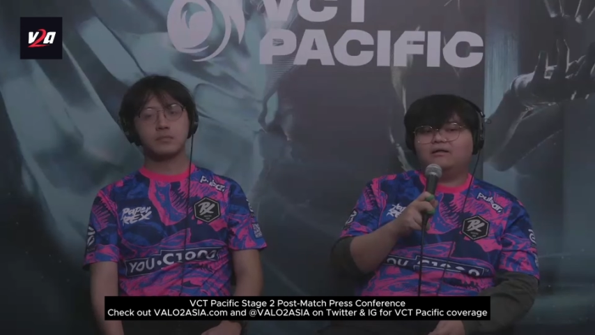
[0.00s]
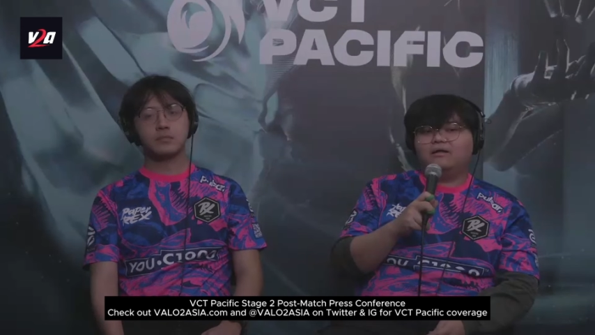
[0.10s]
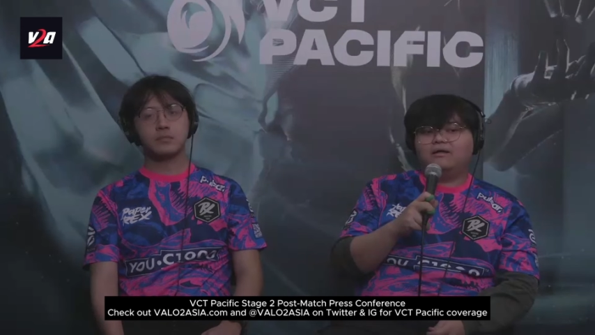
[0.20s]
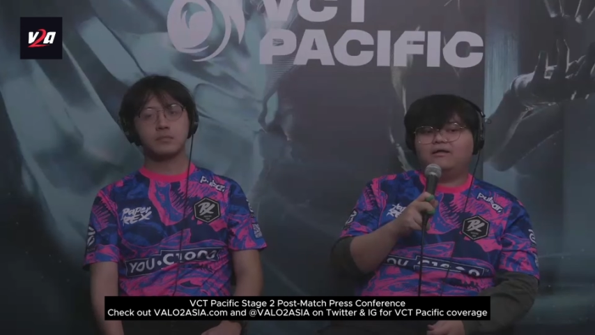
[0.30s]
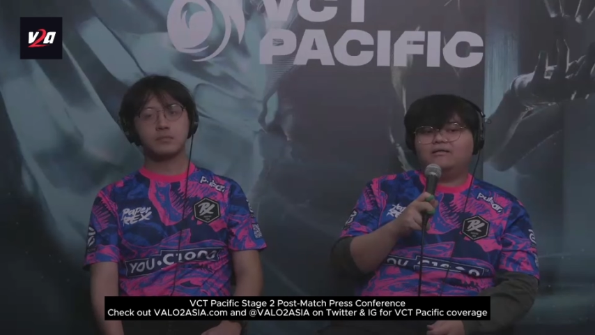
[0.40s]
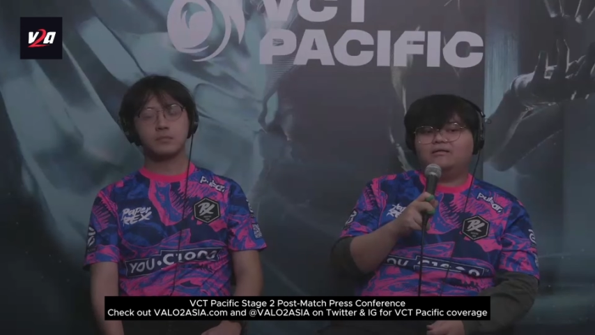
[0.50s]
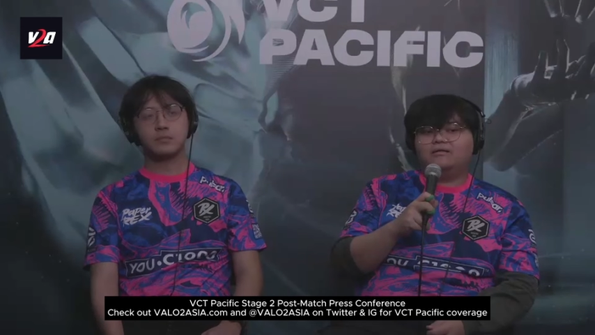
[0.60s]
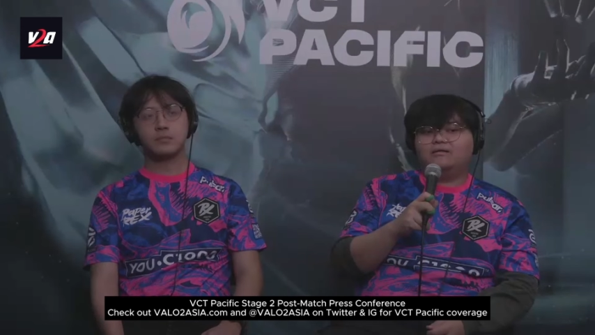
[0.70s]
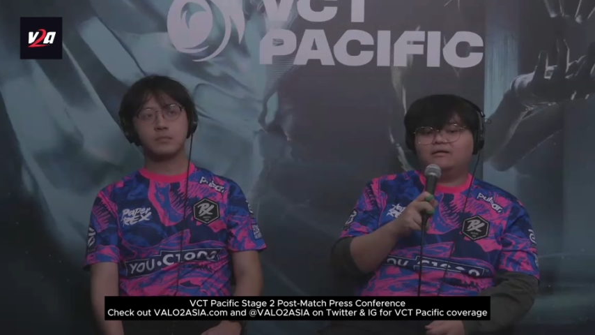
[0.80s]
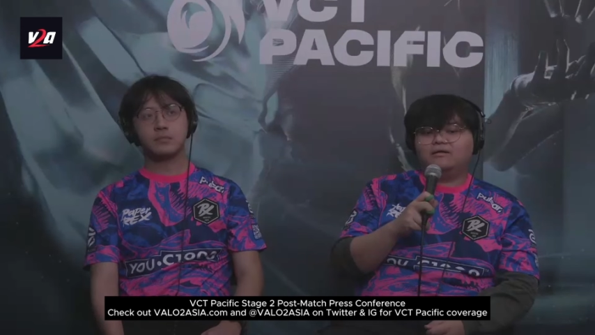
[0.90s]

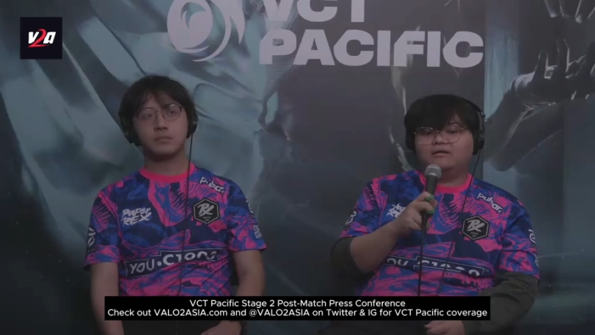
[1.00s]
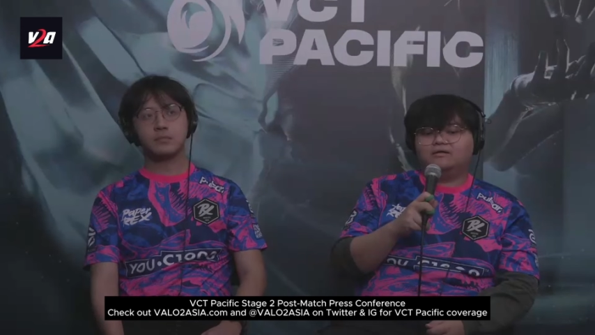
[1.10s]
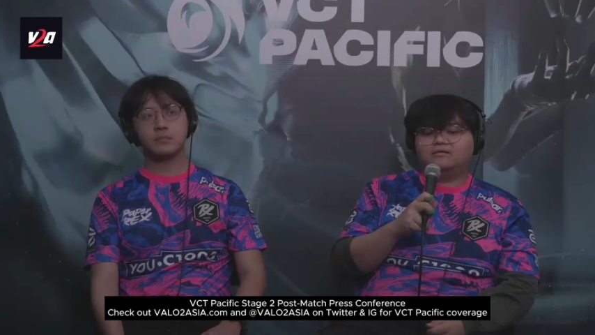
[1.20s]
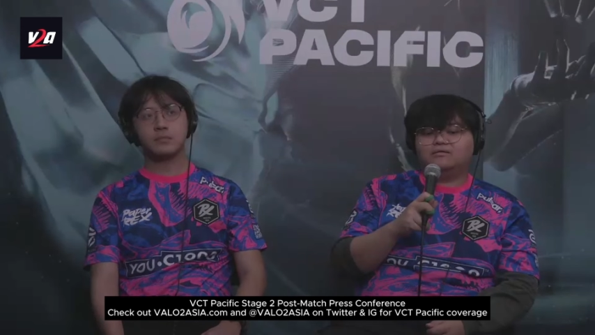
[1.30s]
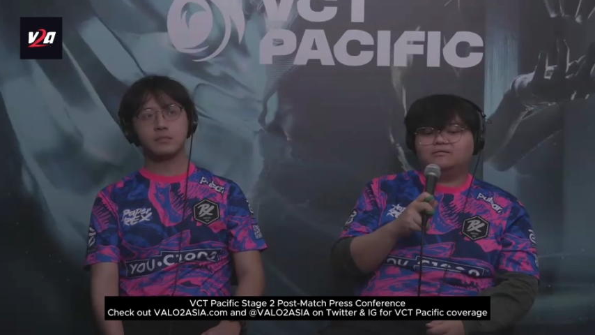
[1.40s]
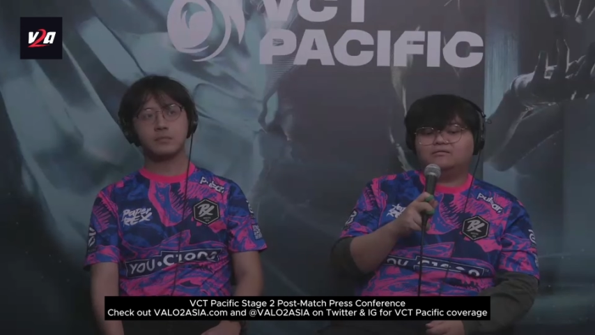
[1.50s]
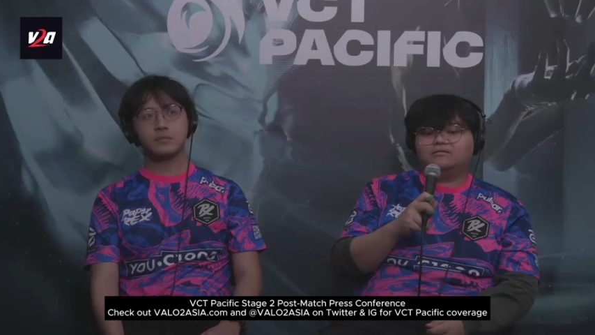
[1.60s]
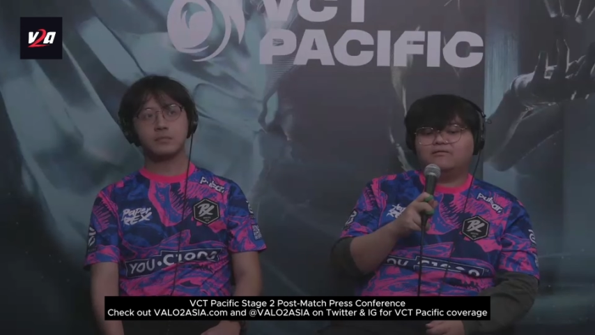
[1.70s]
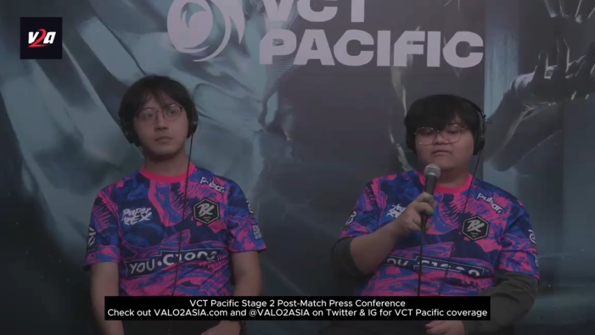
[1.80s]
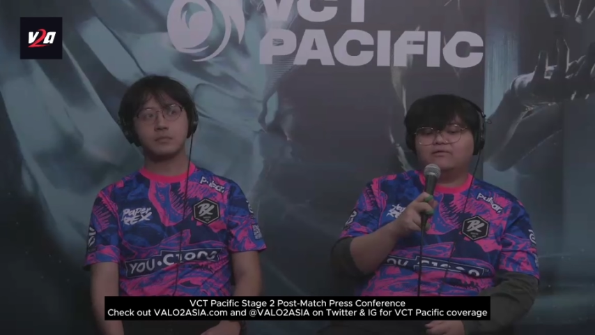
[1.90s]
Speaker 1: and it's
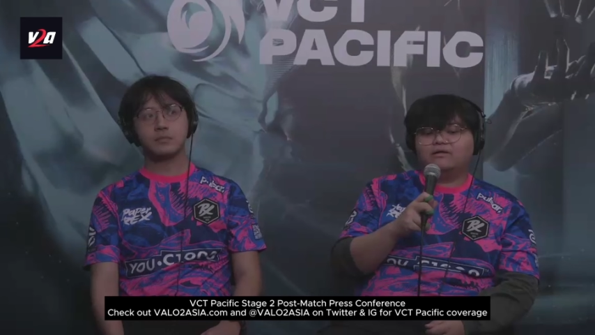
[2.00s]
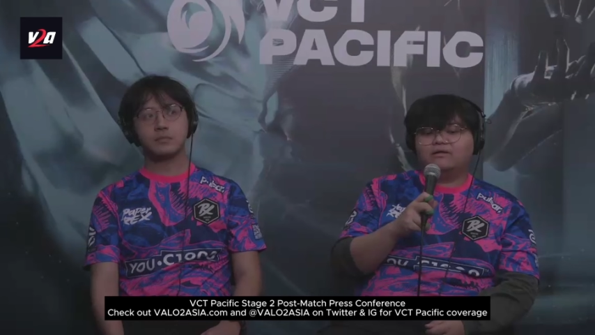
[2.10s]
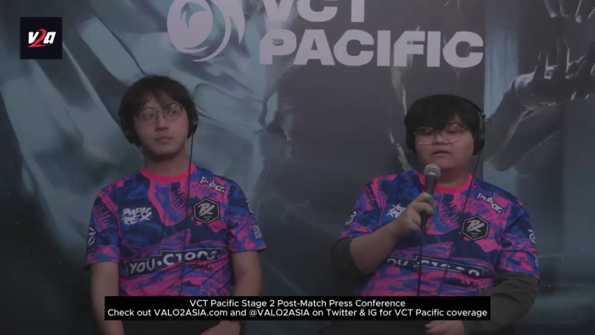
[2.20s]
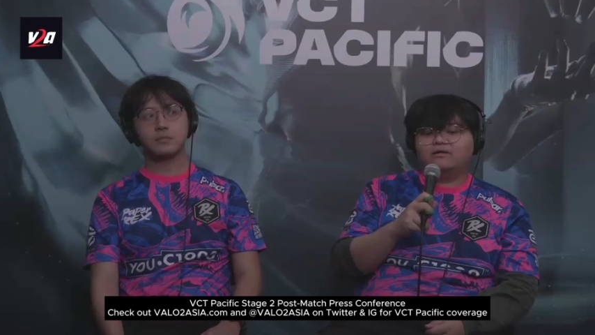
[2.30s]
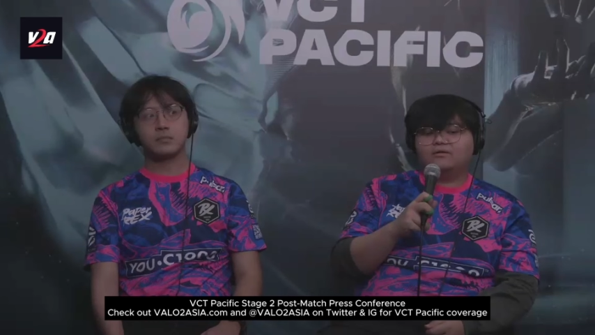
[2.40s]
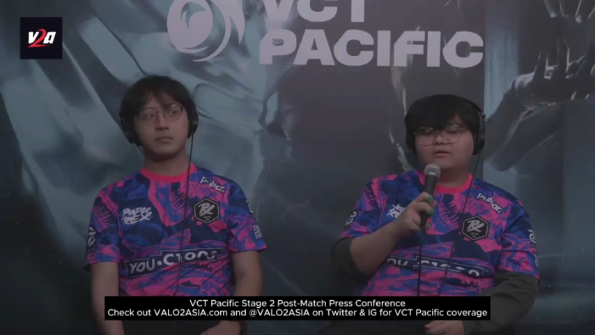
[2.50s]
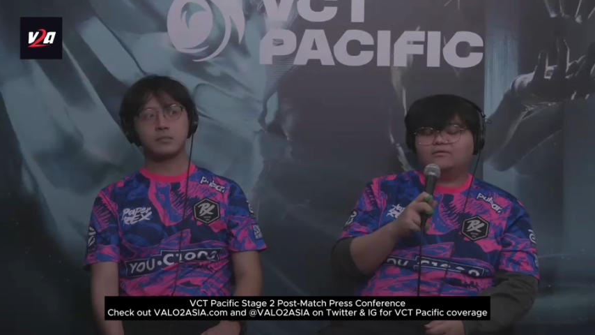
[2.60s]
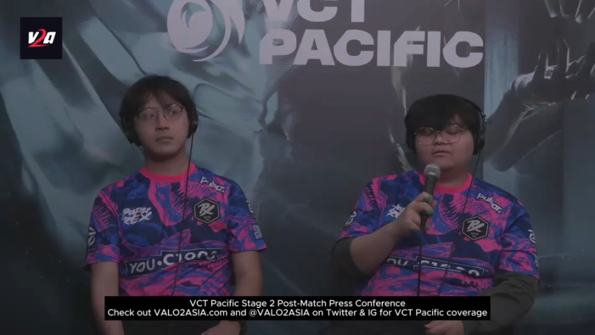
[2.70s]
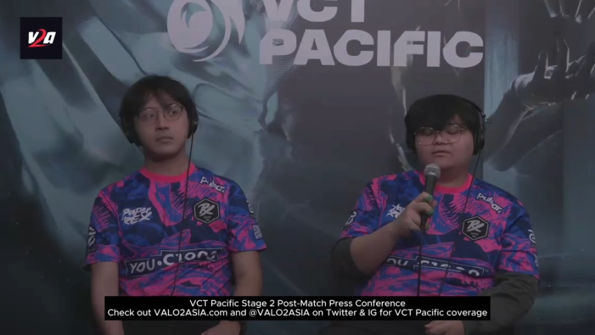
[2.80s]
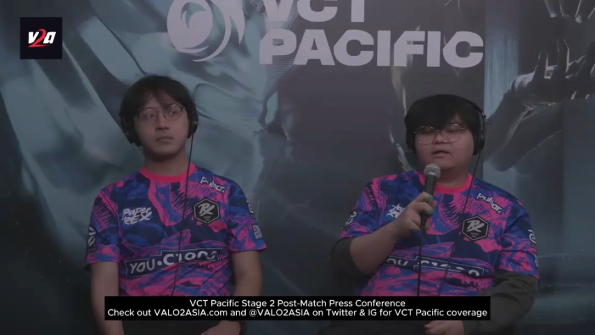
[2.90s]
definitely not a
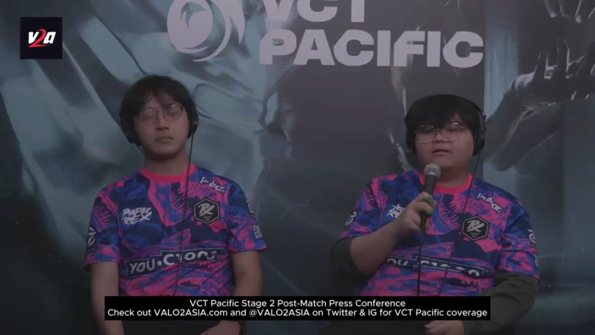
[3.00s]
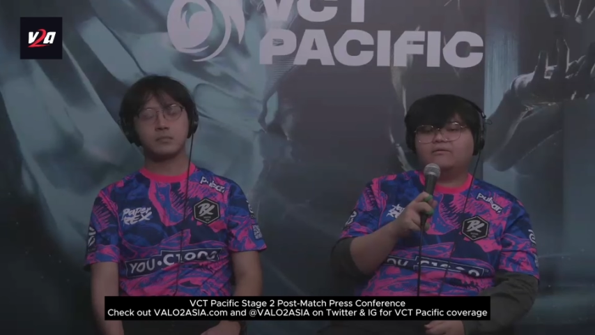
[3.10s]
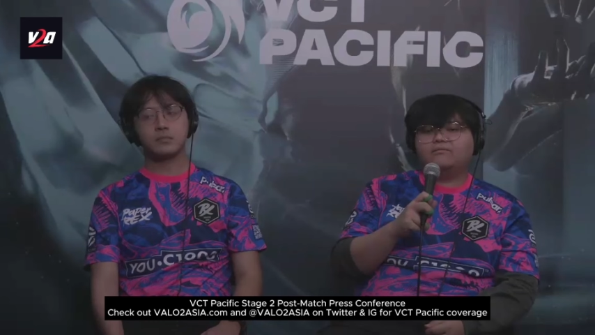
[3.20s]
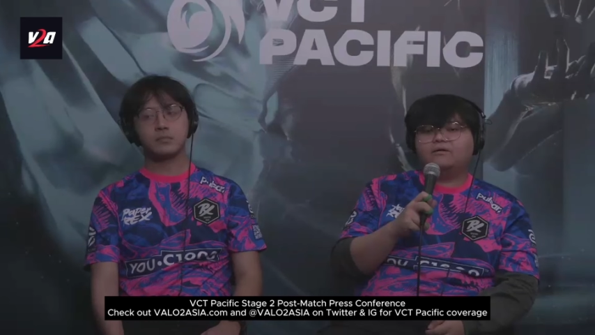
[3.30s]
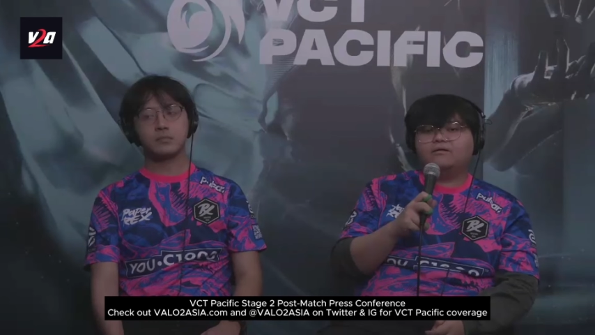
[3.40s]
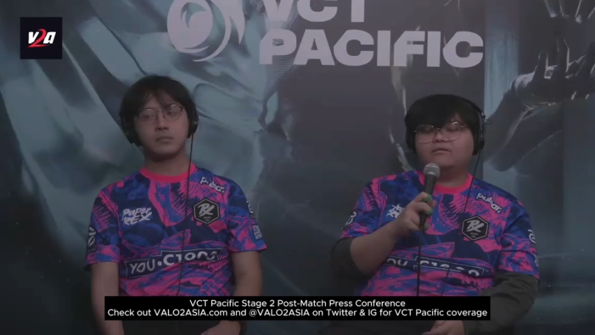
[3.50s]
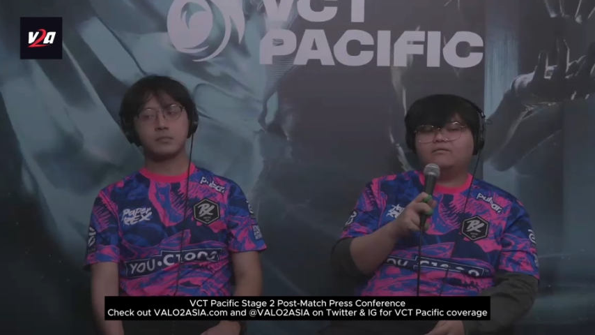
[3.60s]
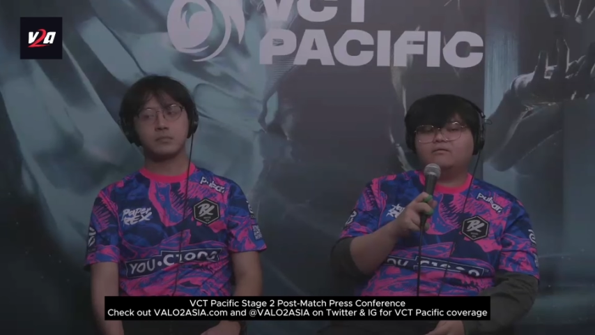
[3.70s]
good sign. But